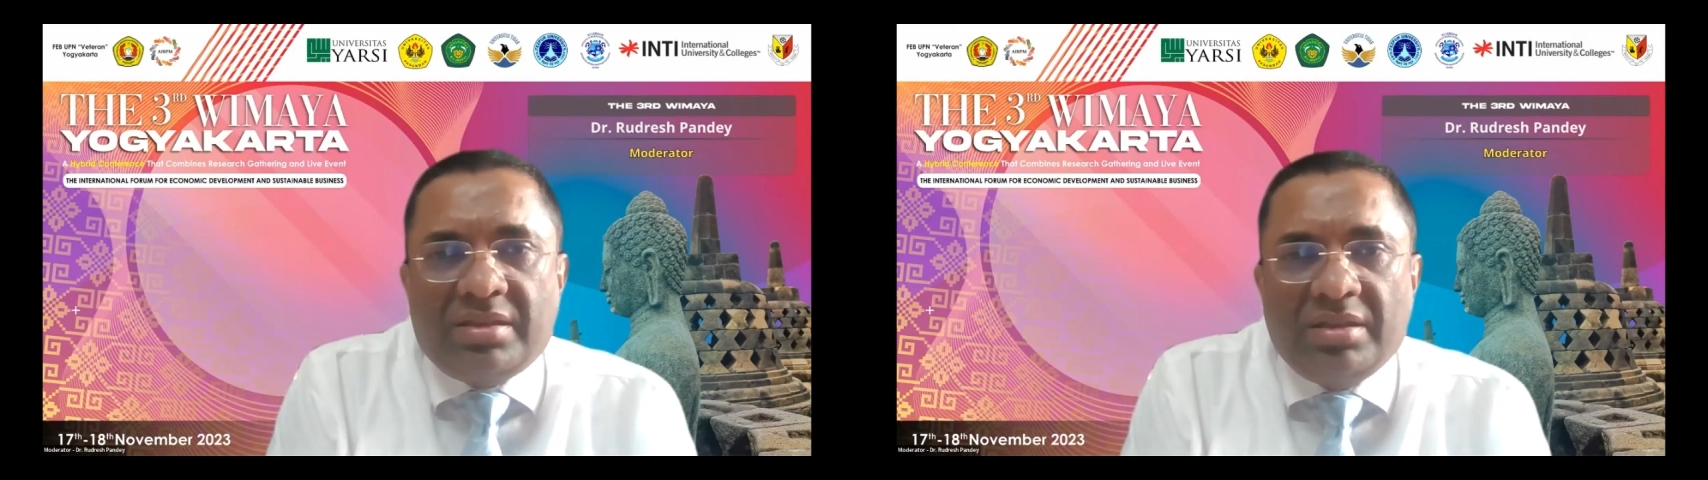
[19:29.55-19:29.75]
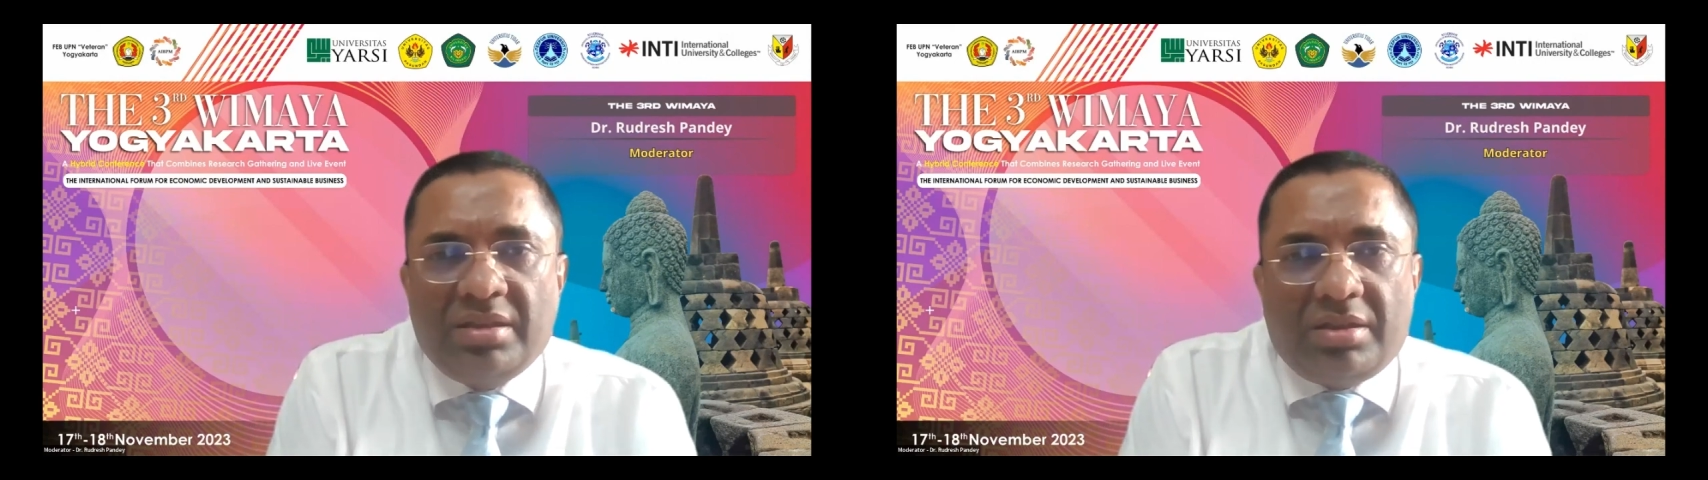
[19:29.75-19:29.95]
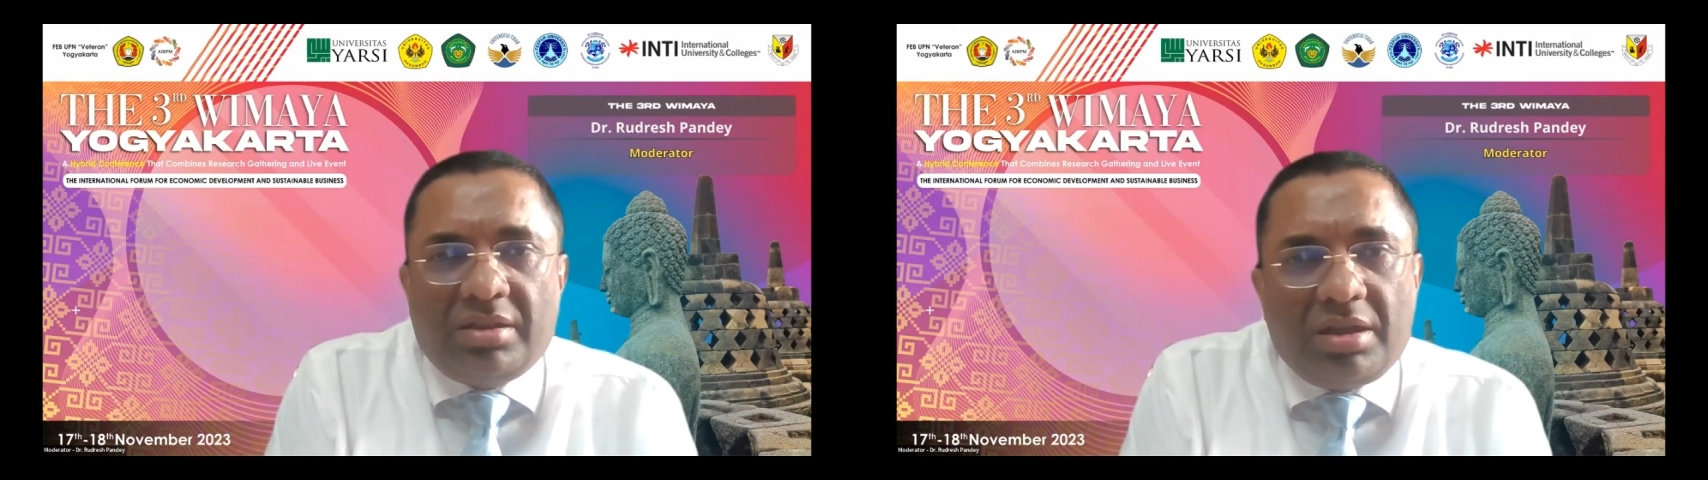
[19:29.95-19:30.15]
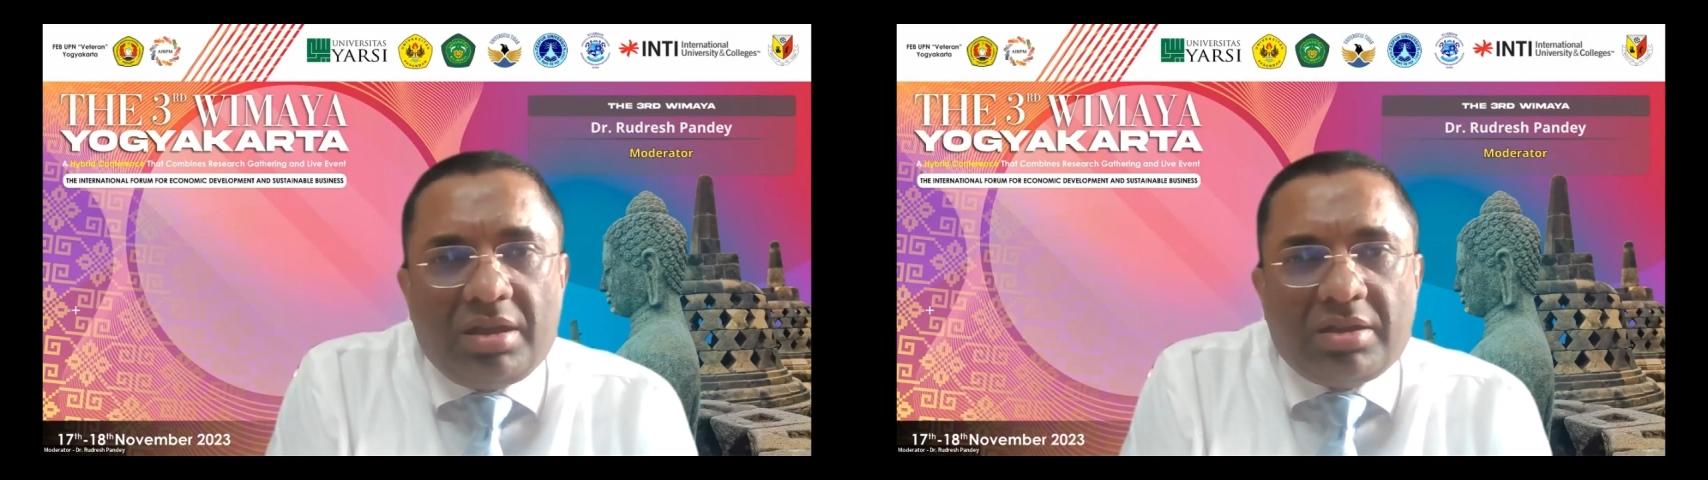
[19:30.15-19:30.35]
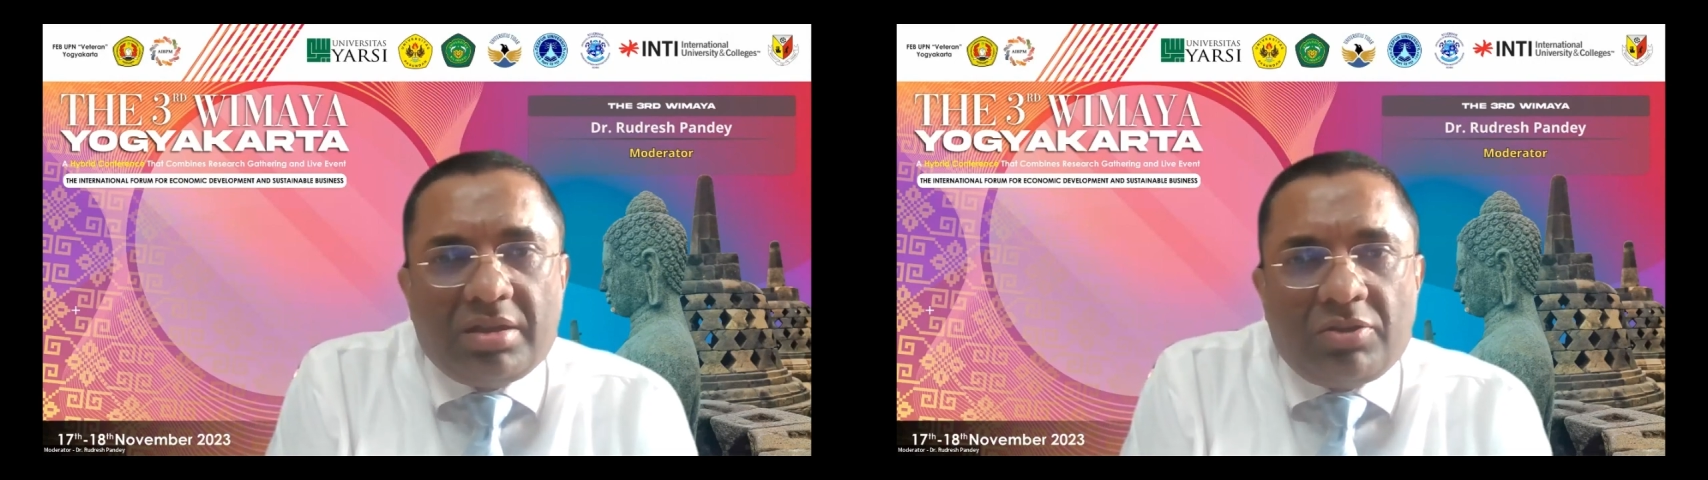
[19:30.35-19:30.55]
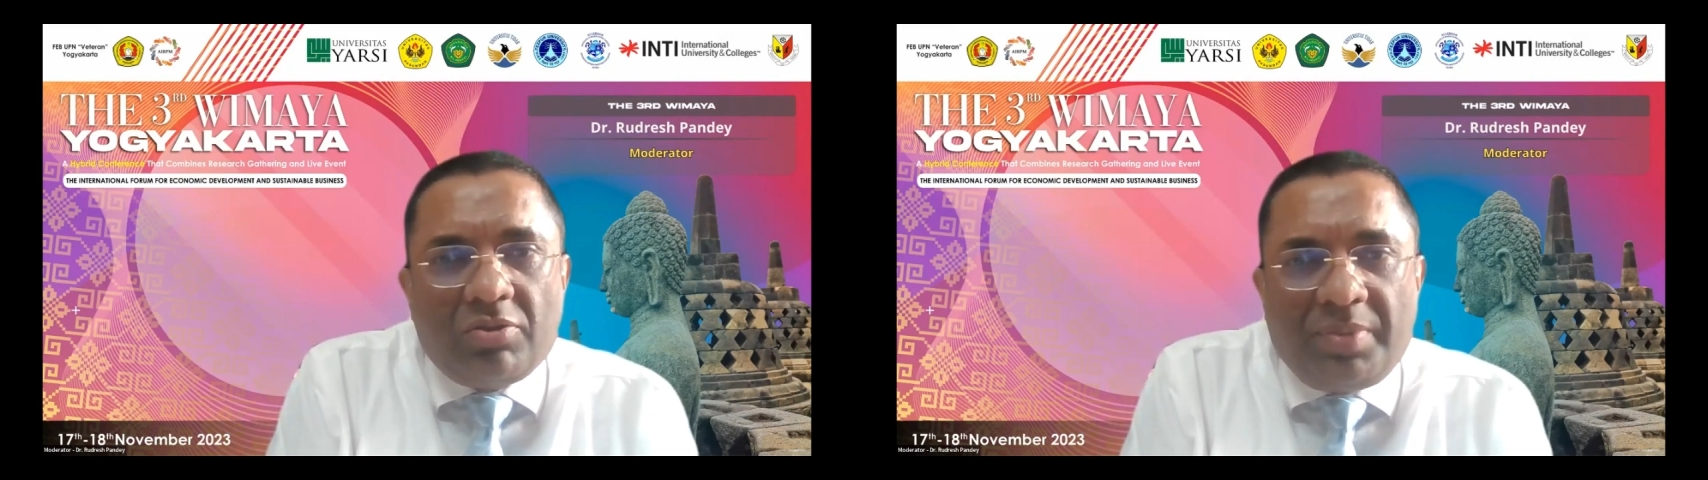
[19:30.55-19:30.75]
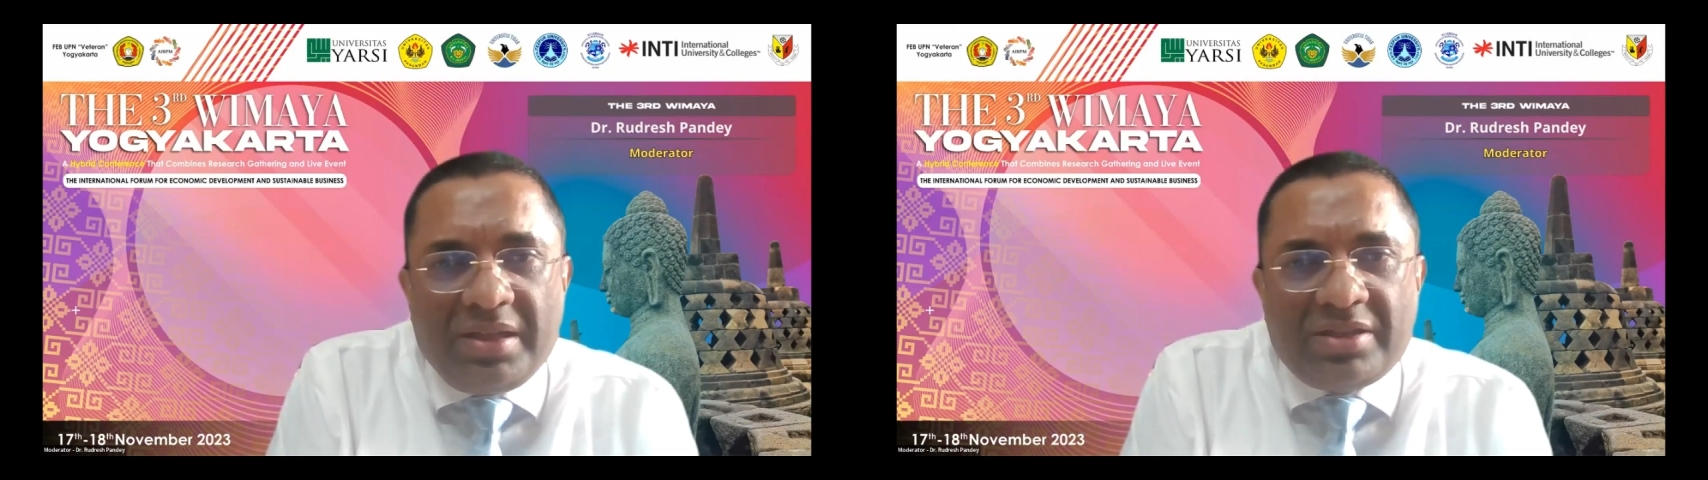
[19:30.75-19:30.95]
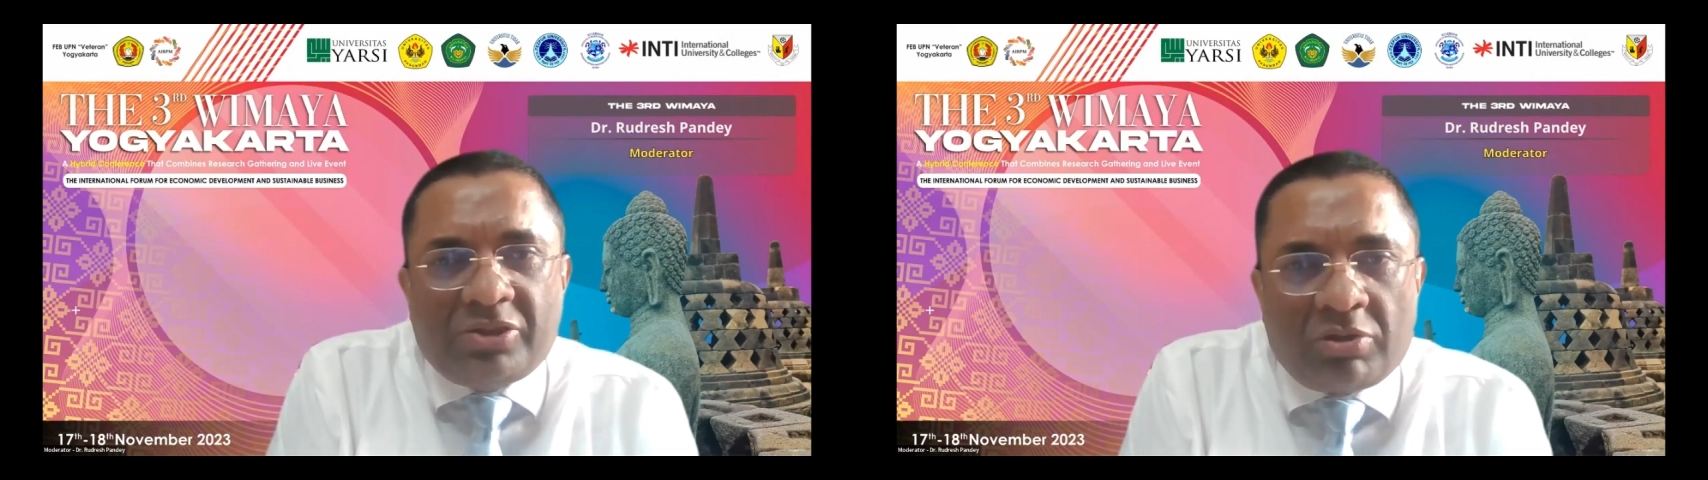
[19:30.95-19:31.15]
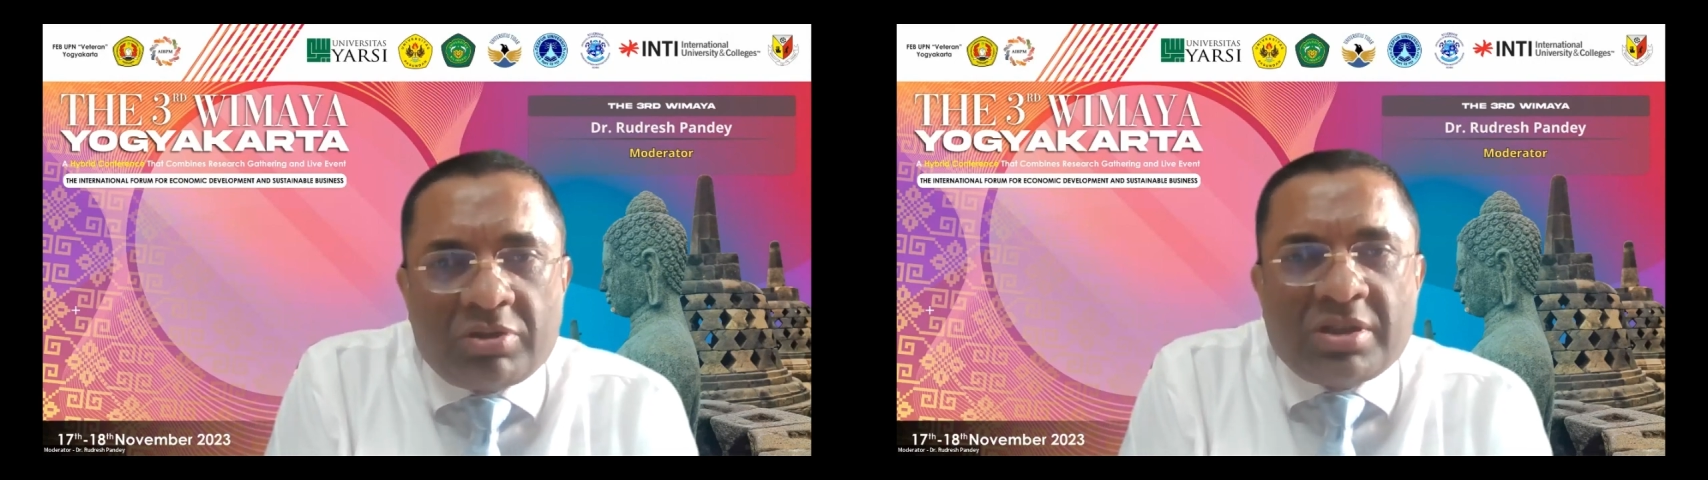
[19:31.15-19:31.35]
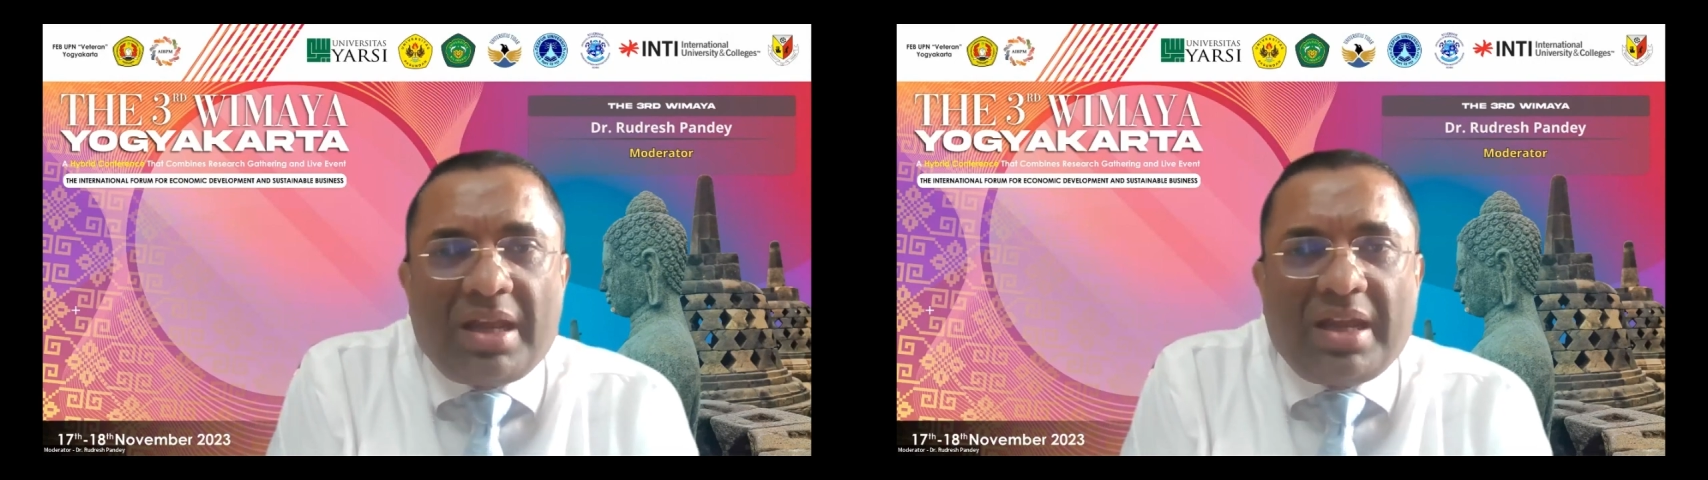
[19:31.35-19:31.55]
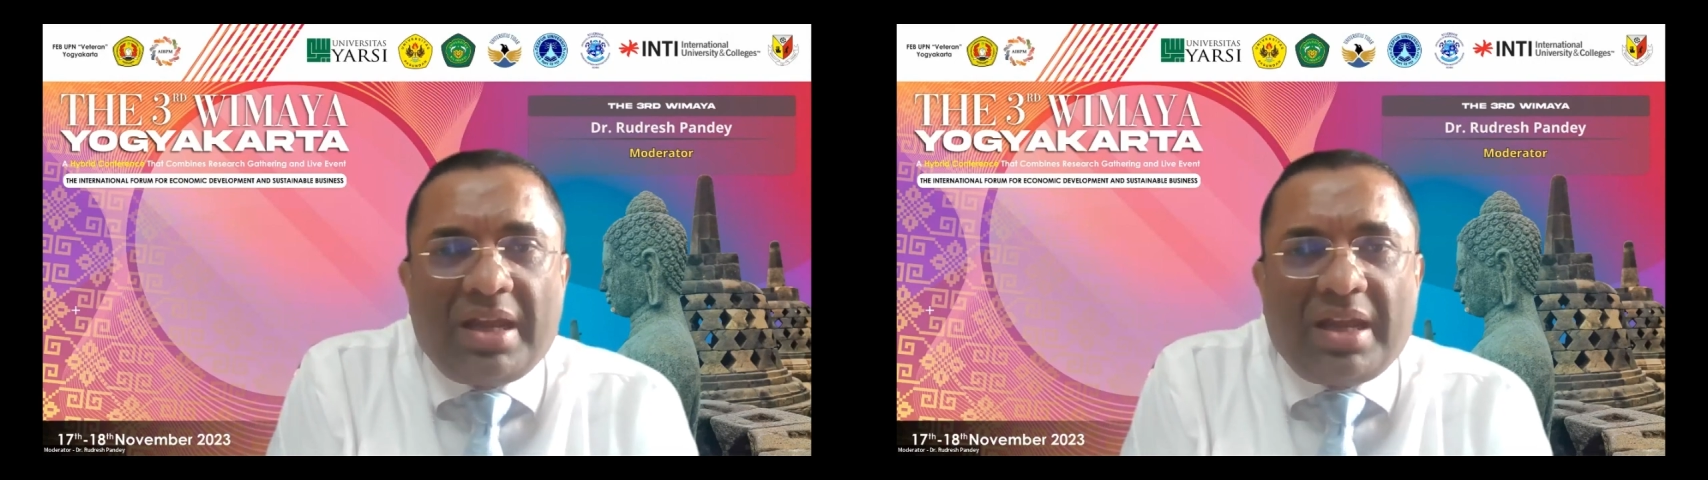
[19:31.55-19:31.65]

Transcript: So please throw some light